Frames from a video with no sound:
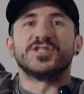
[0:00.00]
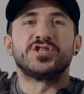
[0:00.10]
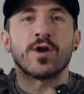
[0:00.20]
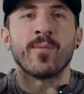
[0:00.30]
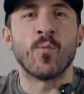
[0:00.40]
and
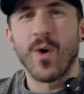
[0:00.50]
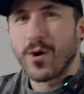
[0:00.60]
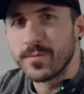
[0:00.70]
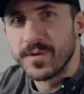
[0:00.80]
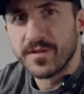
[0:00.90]
gentlemen,
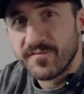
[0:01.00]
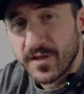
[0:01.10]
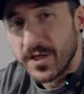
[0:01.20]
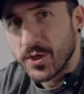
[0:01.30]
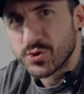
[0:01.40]
welcome to the
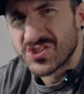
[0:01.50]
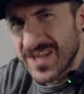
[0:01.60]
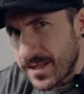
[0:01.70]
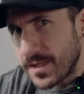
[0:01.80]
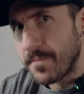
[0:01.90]
video.
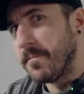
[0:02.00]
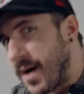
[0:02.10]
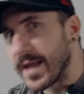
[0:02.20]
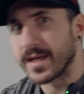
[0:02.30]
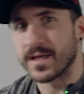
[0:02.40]
Silent
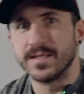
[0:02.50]
Mike.